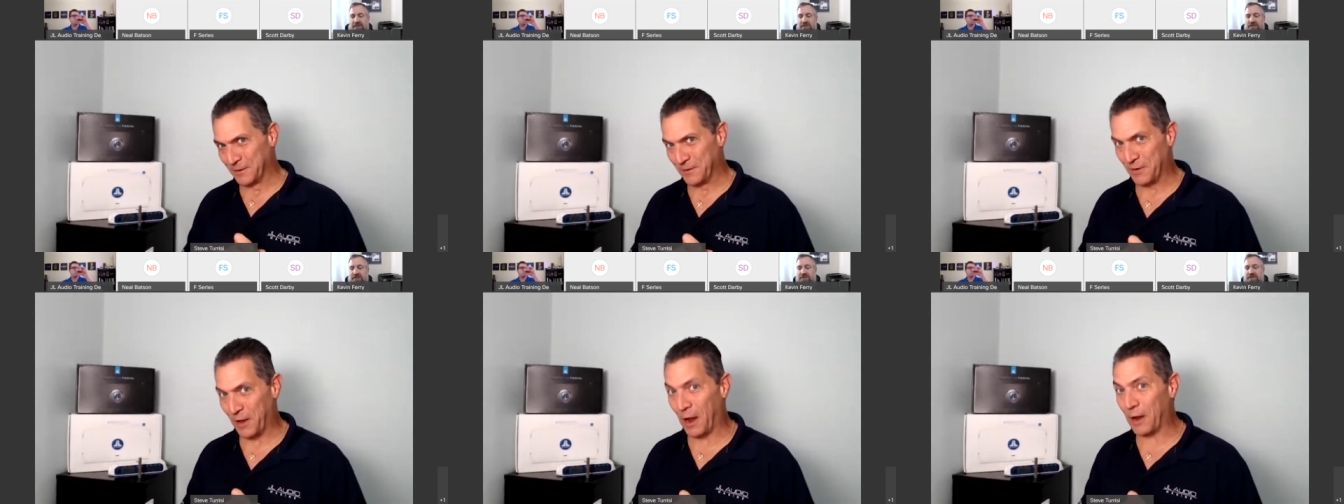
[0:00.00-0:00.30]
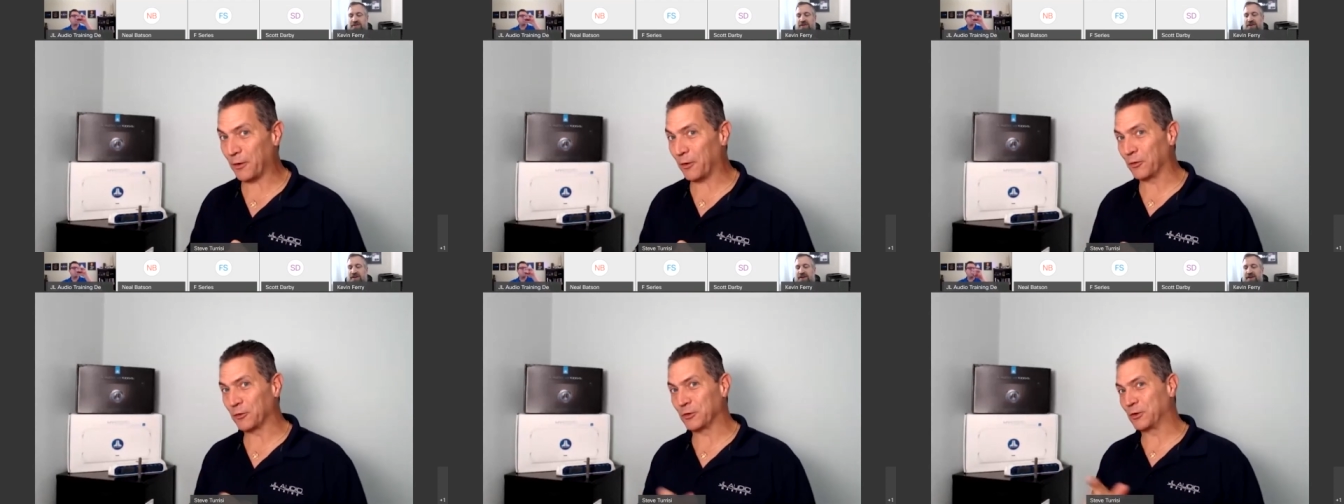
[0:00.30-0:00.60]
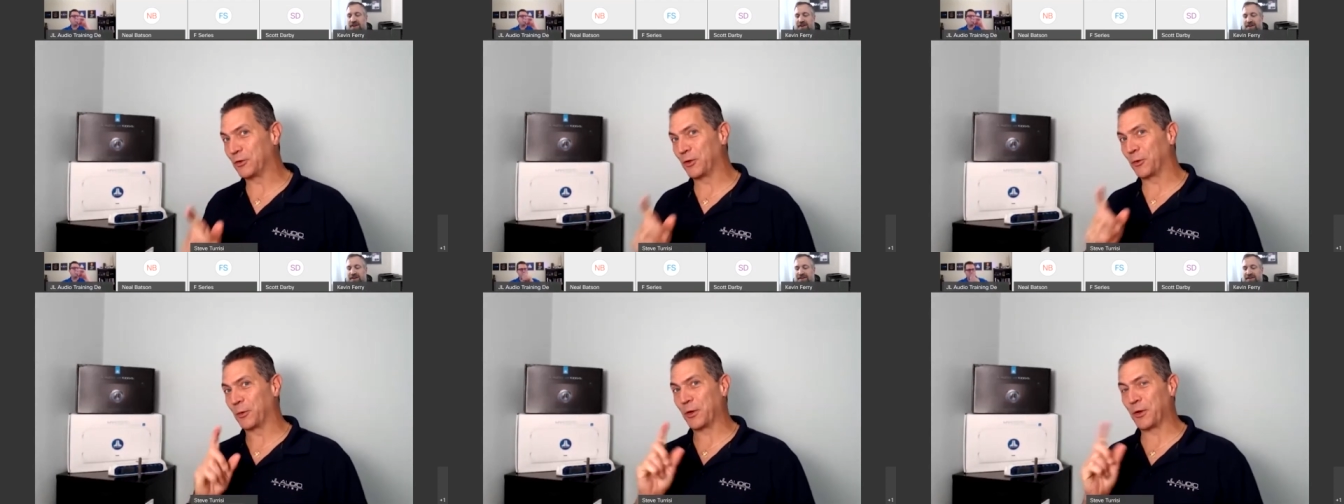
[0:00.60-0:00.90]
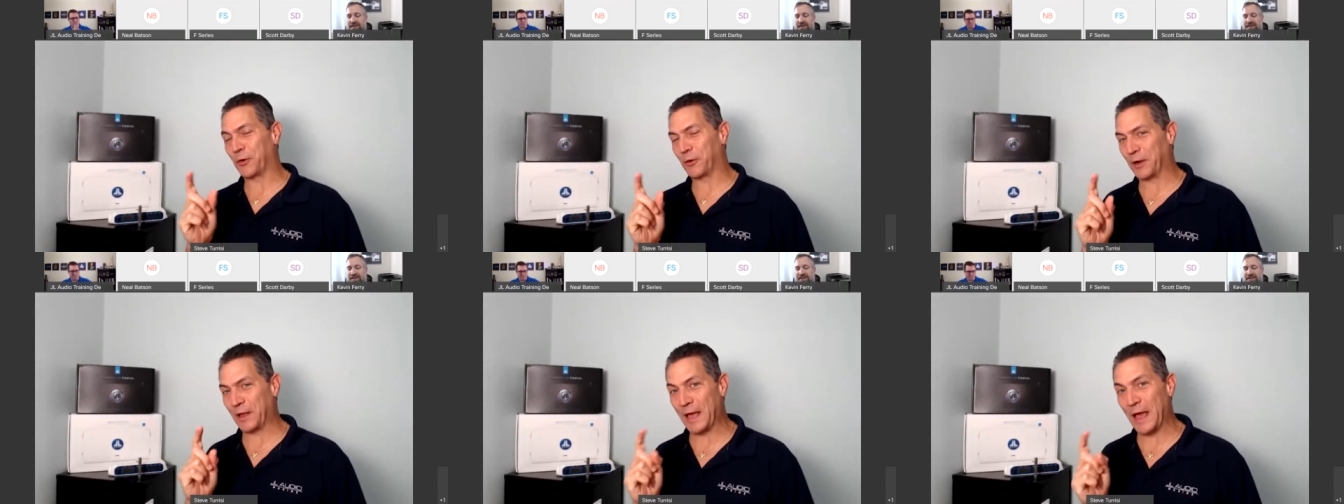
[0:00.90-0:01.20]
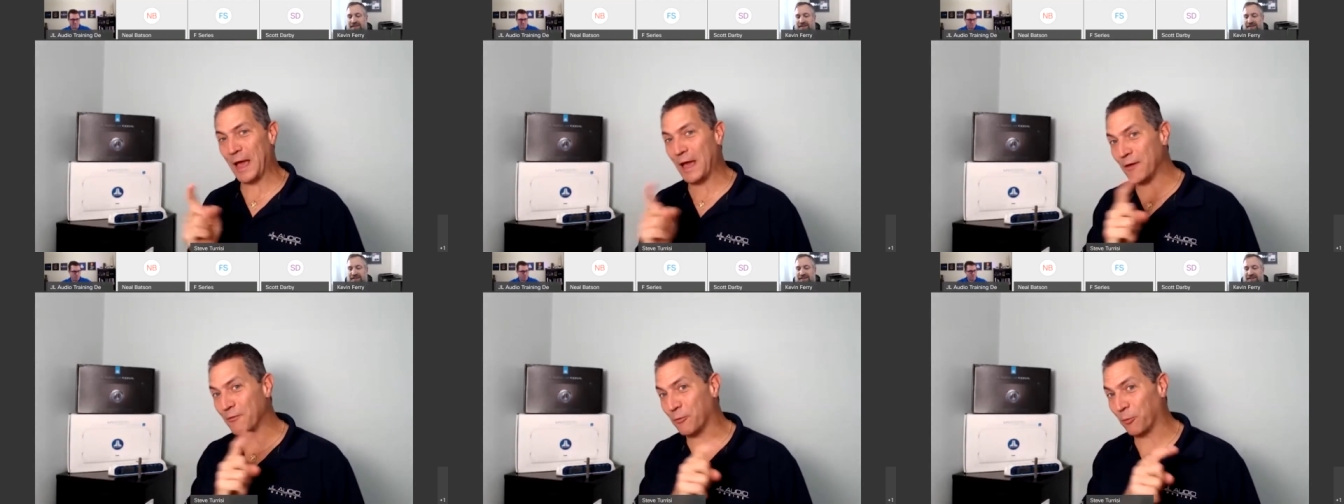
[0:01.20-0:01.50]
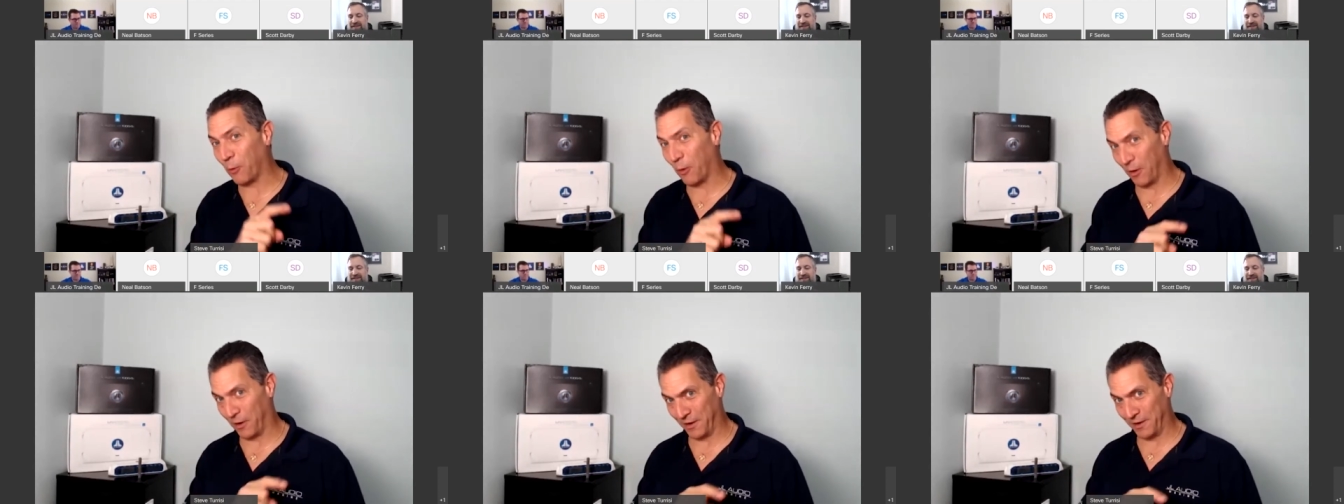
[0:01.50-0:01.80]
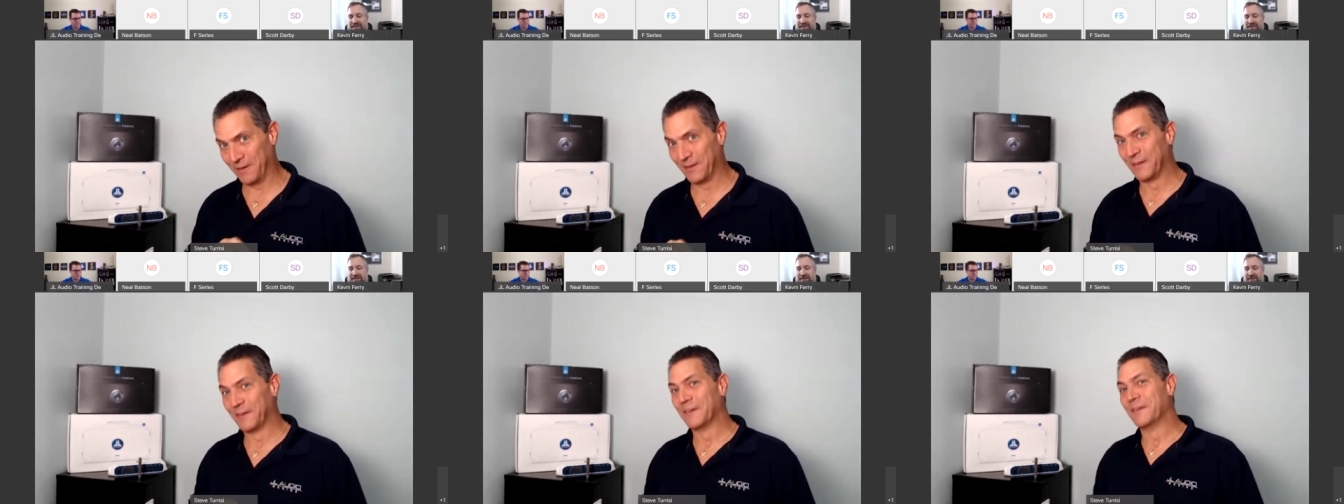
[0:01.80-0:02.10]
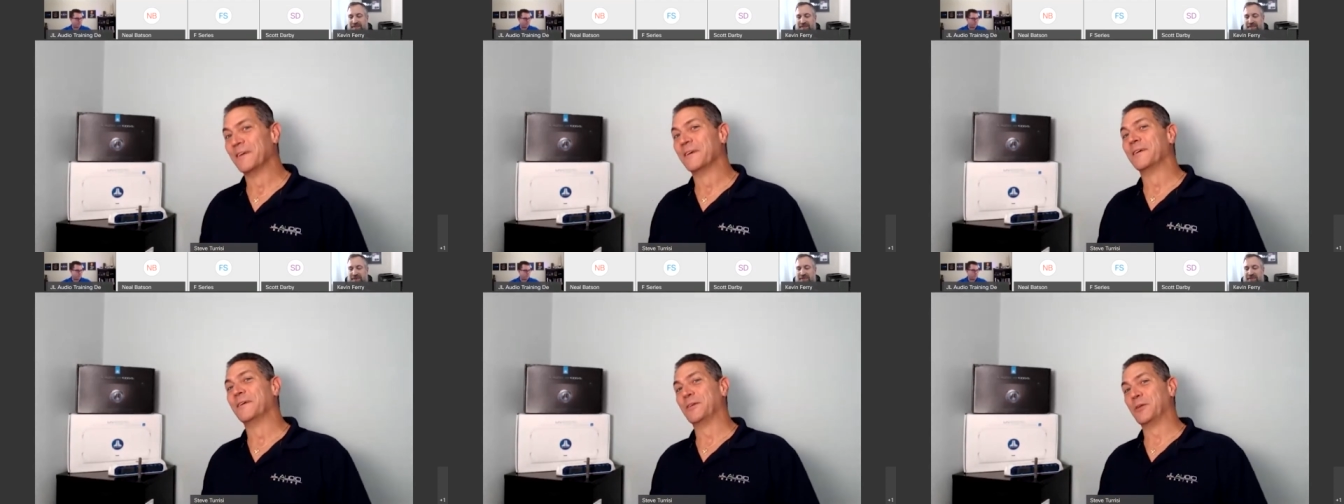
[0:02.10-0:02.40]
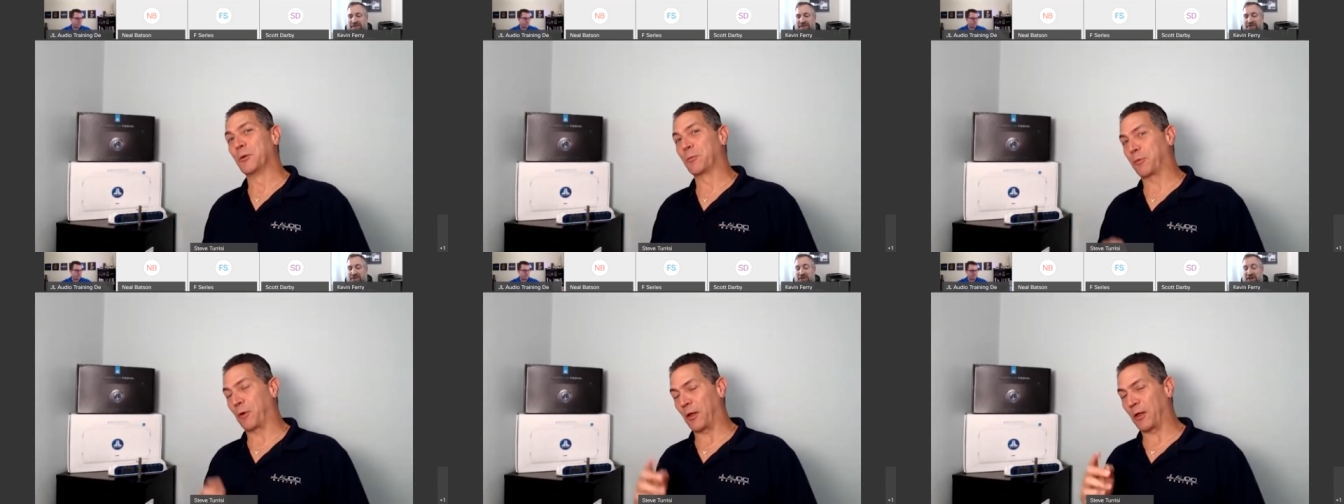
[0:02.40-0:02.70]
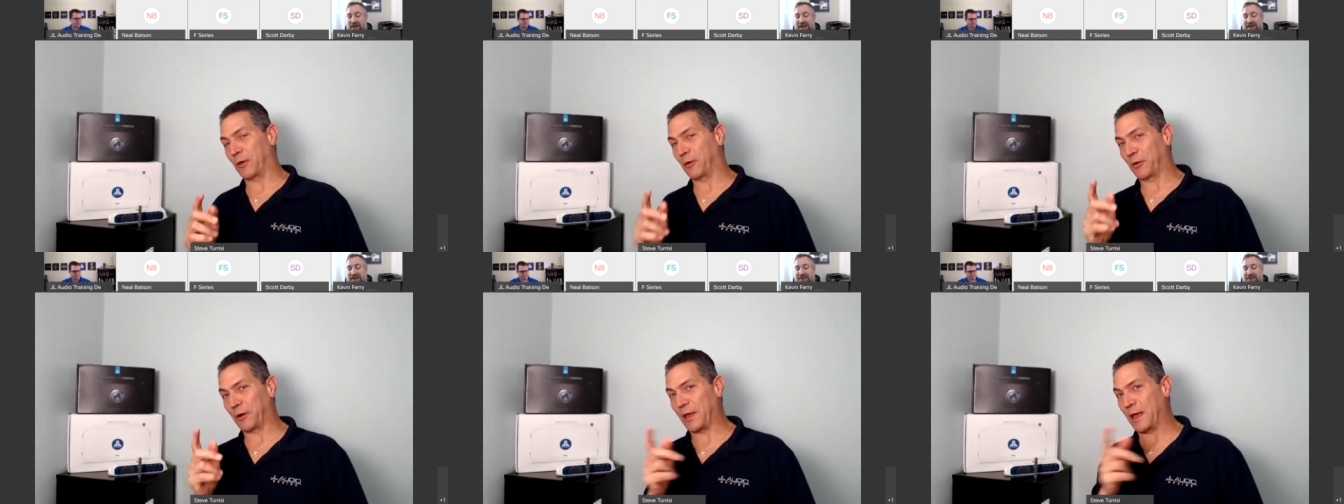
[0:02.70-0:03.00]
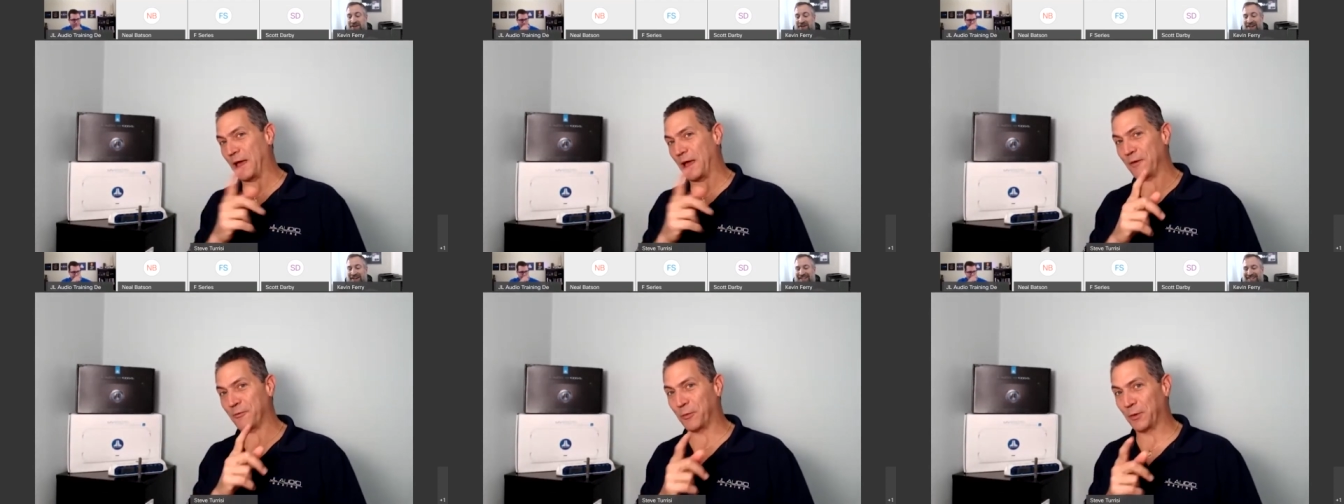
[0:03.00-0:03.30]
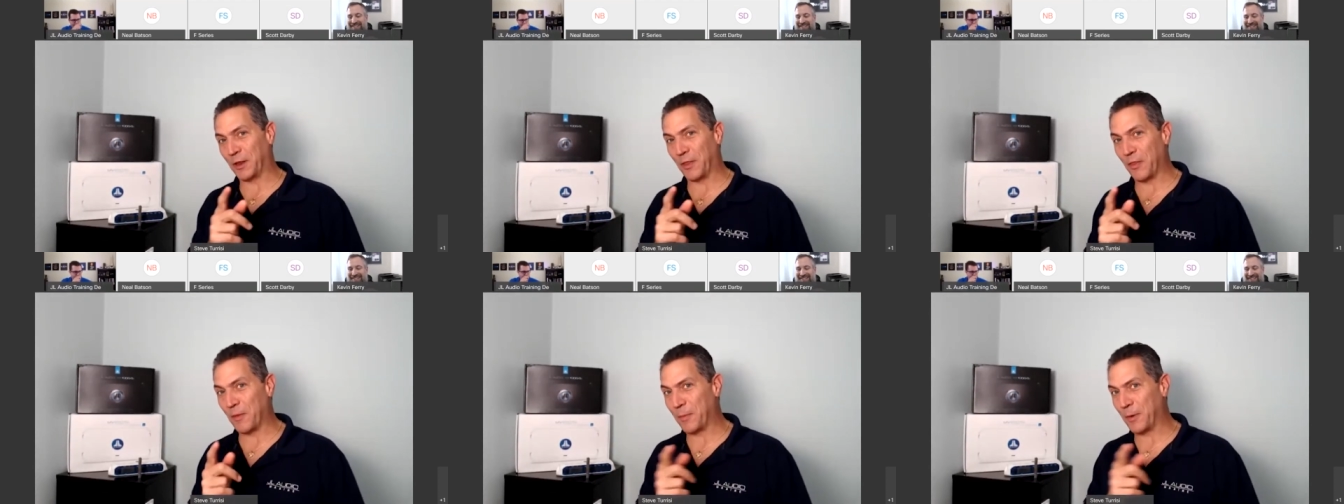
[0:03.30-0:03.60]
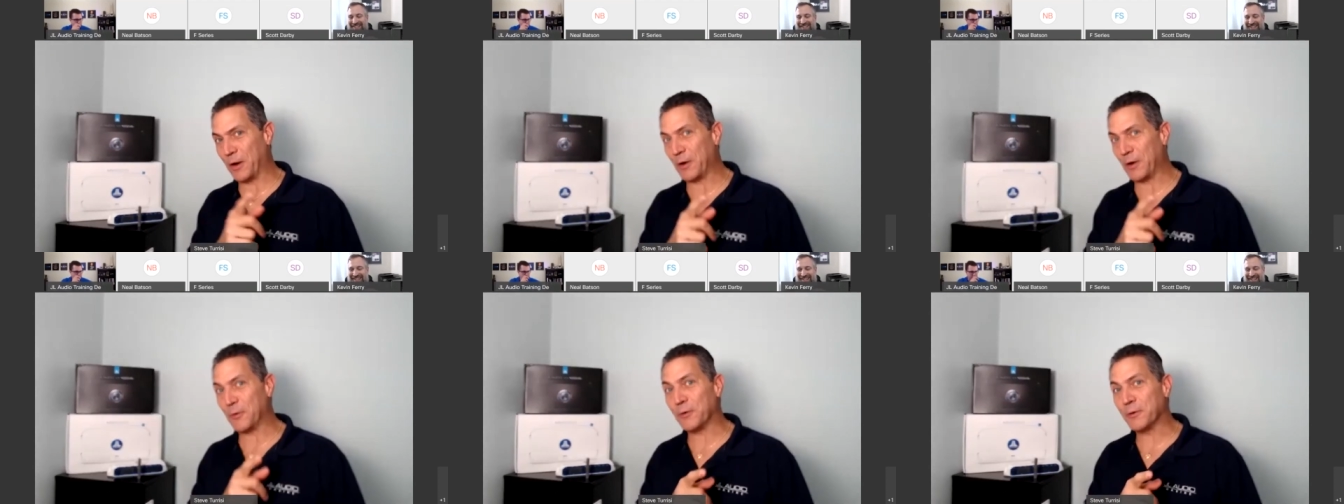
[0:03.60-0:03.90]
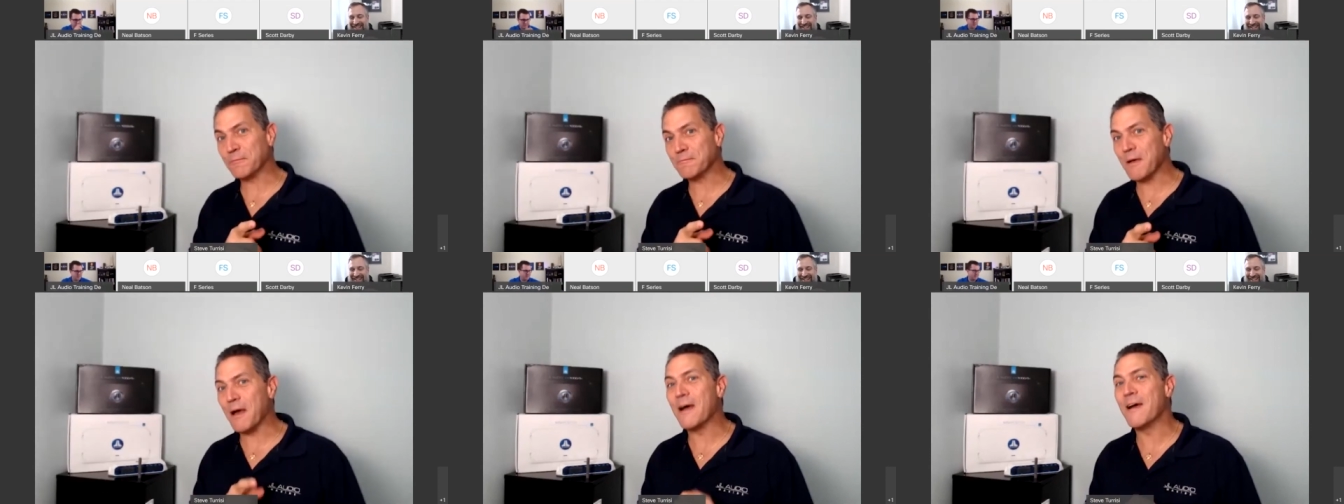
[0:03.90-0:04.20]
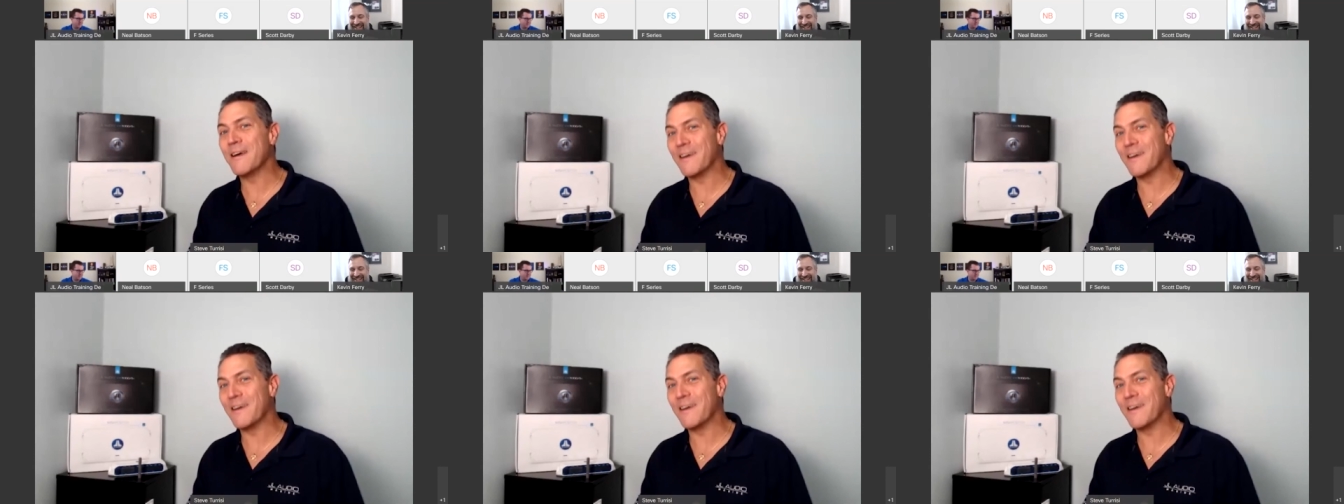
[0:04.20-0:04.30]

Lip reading: Not only do we already have one, you trained on one in the boat.